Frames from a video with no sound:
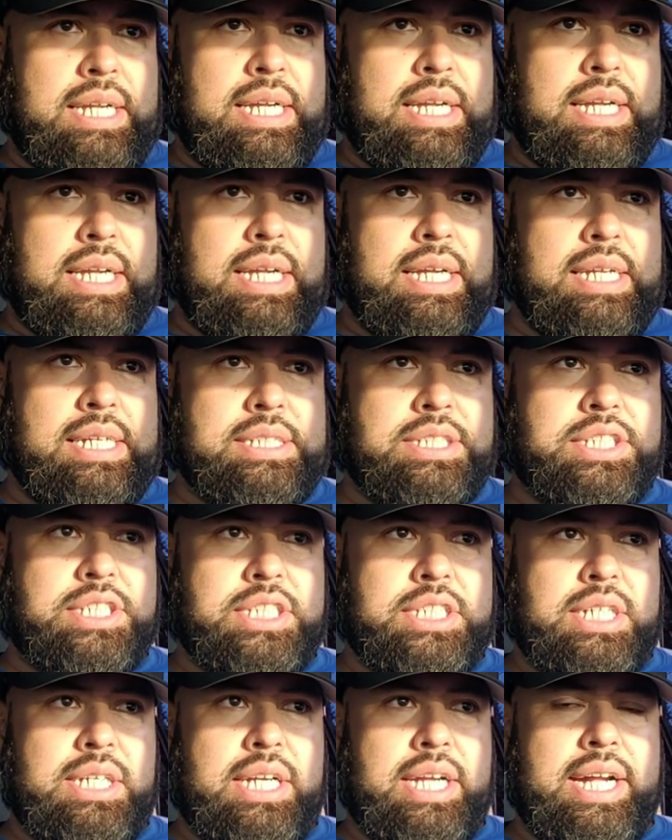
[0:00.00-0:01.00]
and
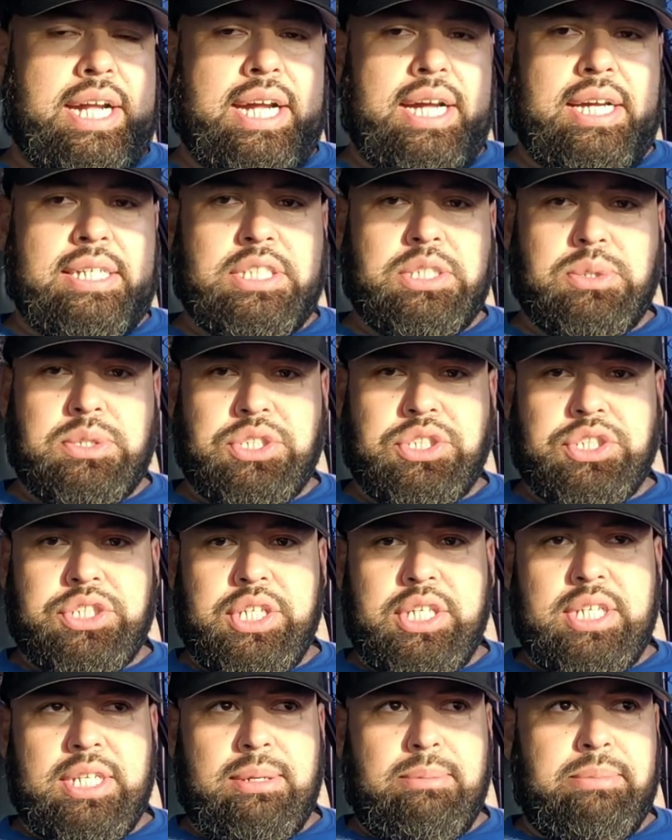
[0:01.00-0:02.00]
she she was
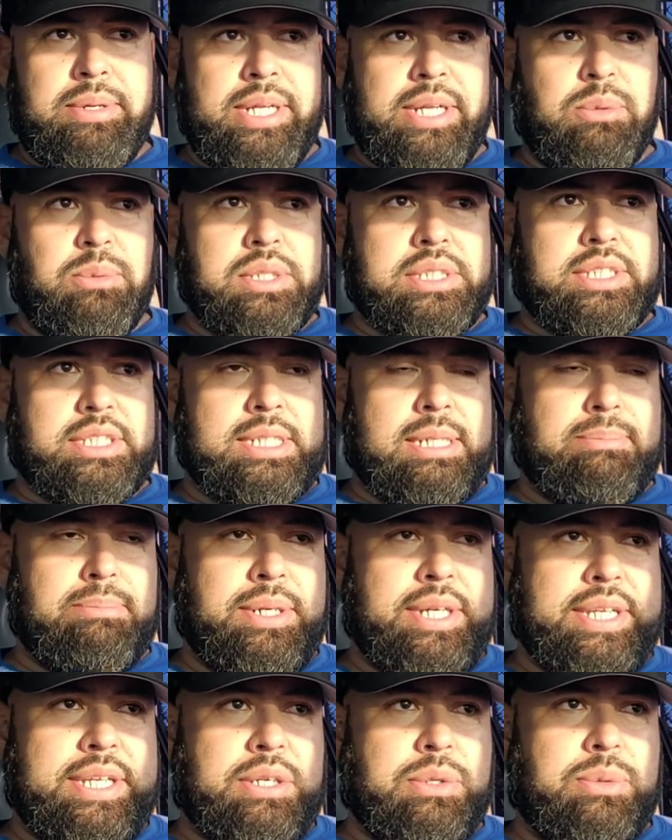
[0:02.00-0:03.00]
cheating on me with
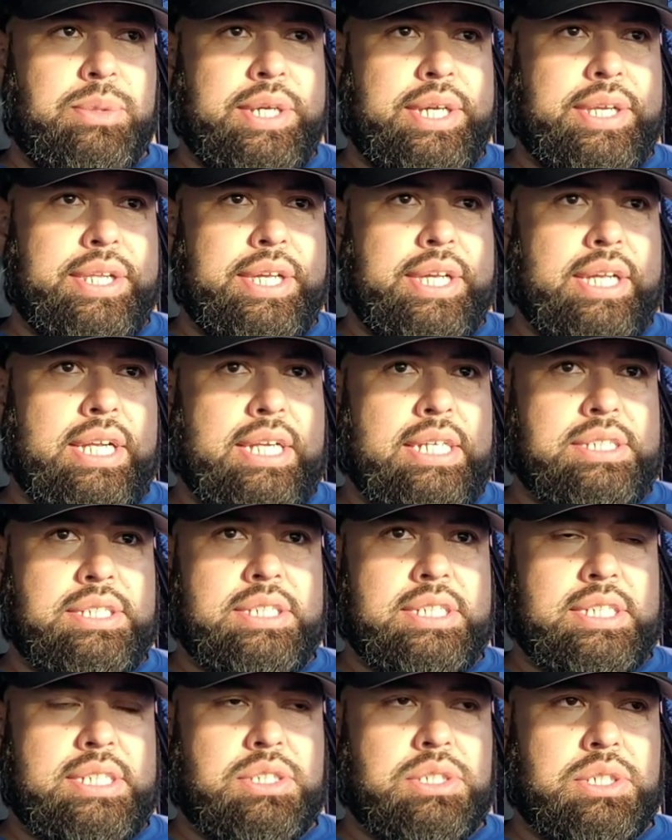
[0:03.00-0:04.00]
somebody already
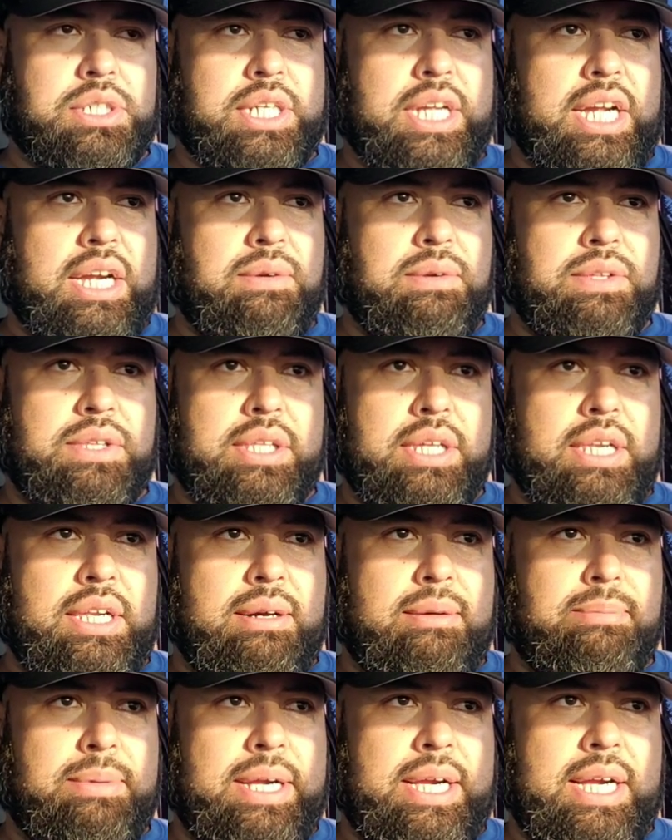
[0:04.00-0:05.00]
she took everything
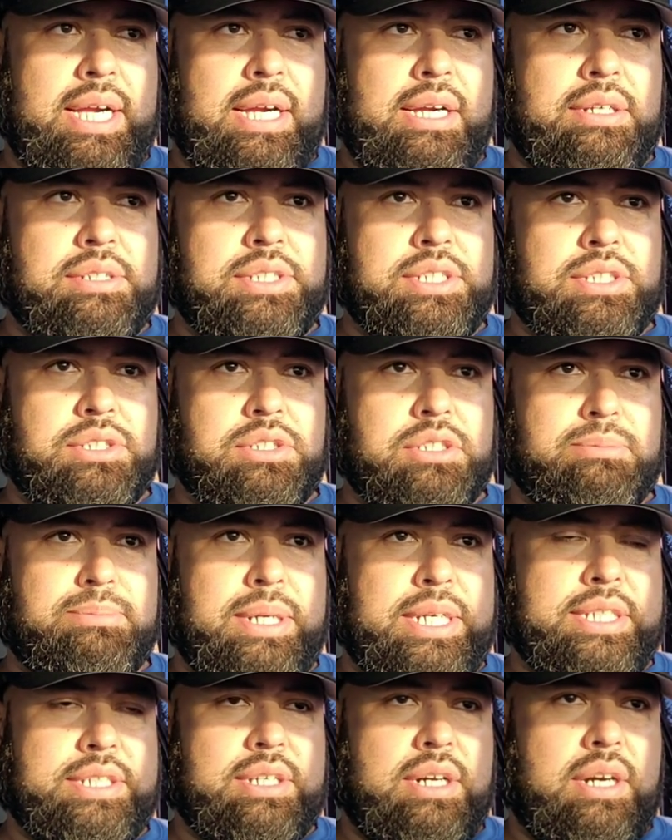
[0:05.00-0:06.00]
out my house she took
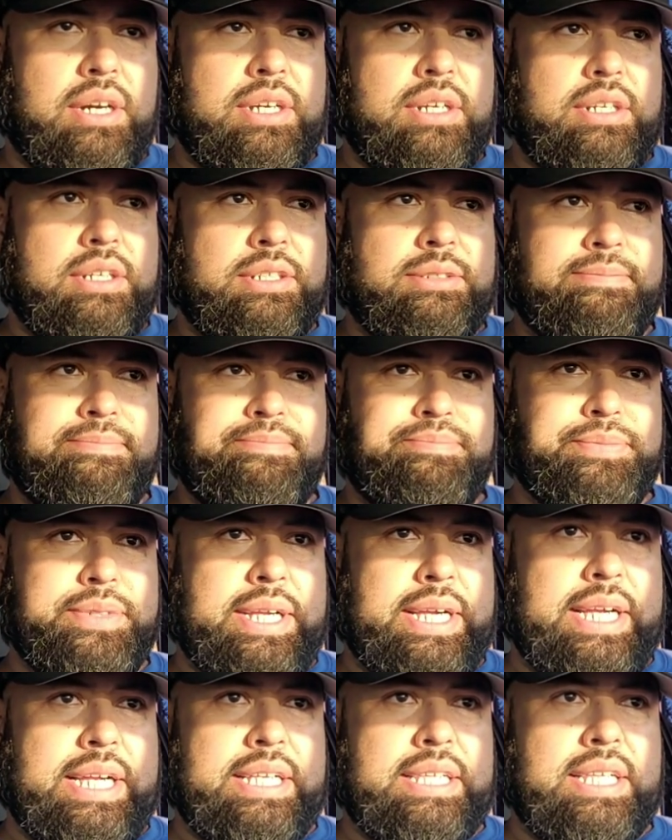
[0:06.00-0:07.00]
my daughter
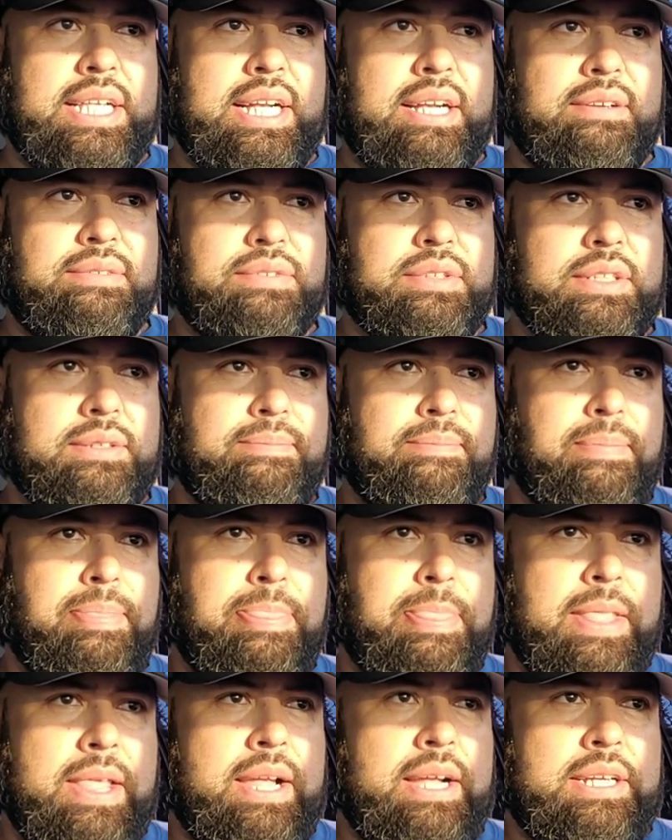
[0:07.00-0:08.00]
and left
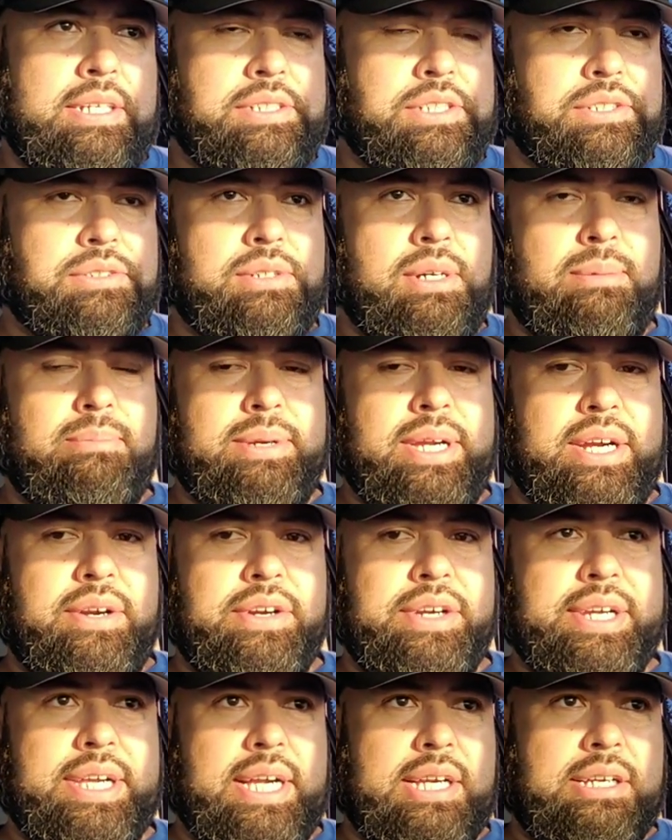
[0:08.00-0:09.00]
so I'm
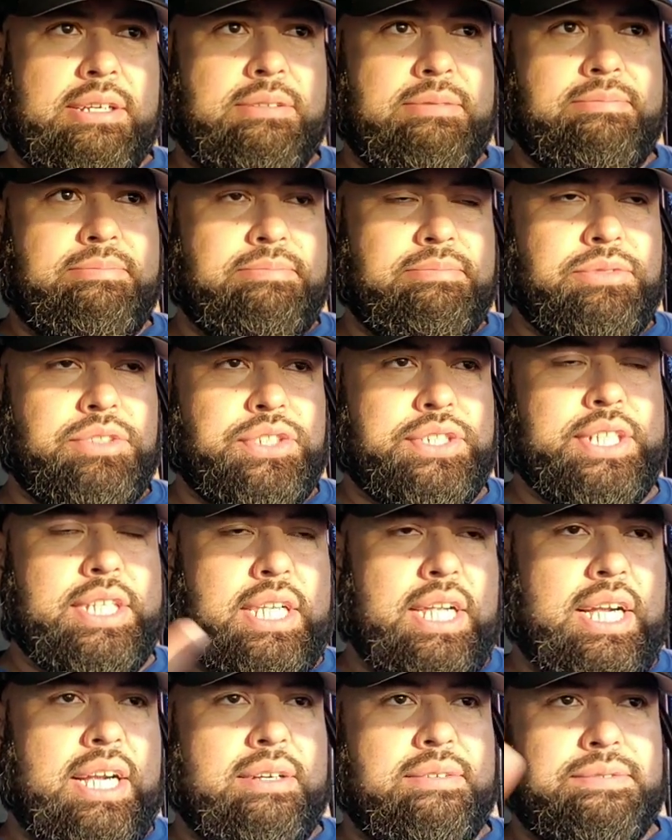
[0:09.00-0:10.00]
married now she
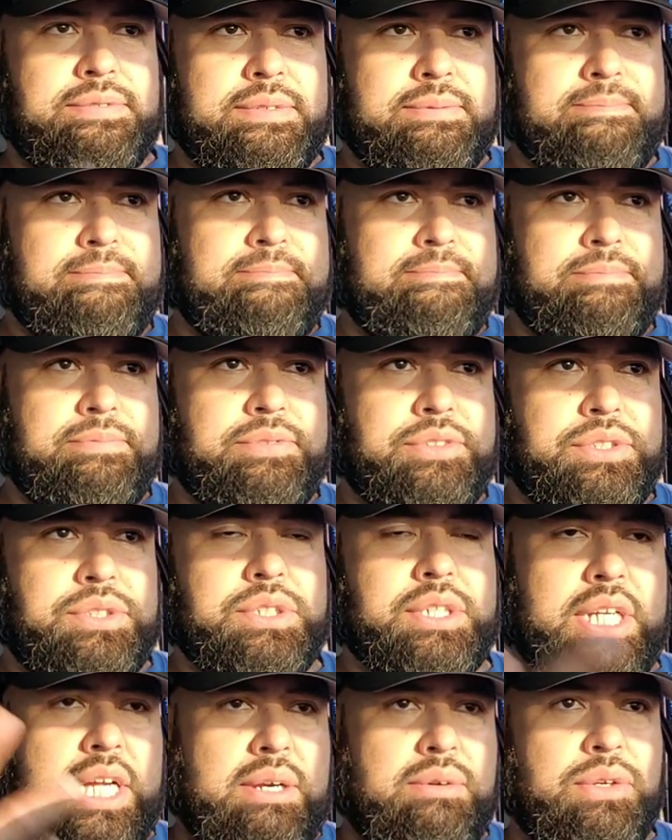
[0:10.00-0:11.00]
left
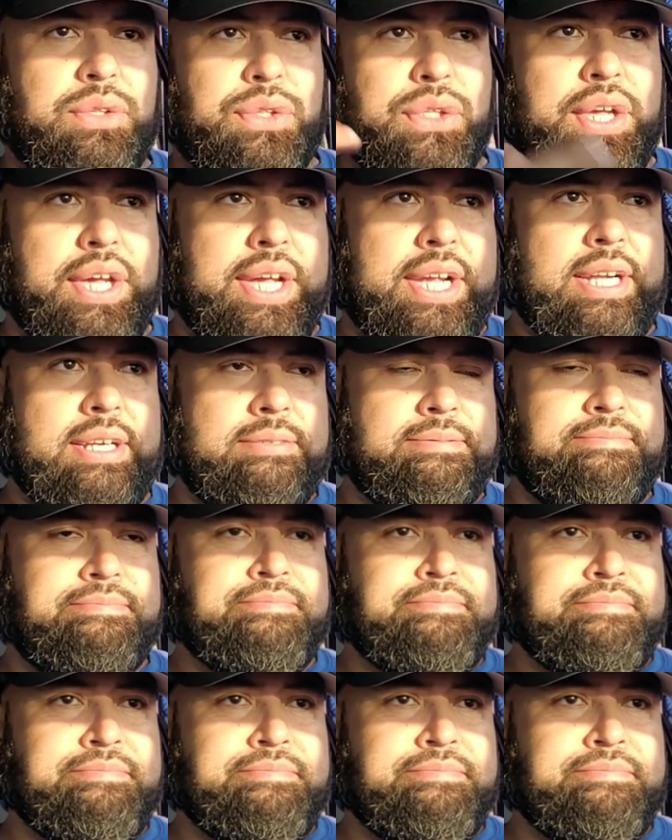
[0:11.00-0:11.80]
took everything